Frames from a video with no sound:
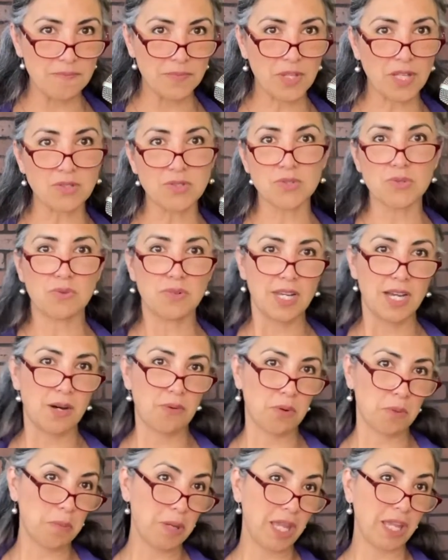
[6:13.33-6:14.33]
and so now
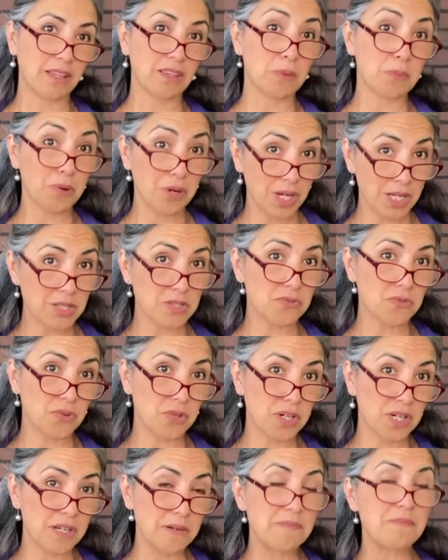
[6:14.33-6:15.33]
we're paying the price
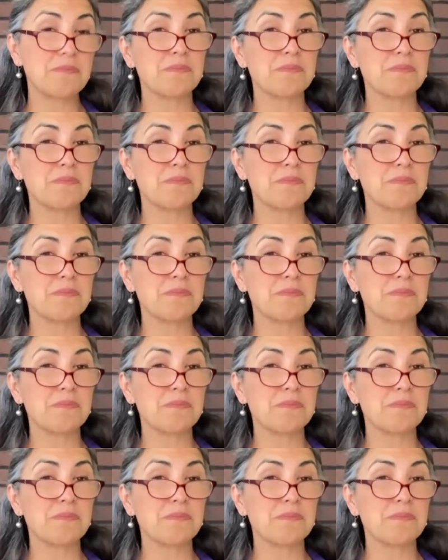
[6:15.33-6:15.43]
for it.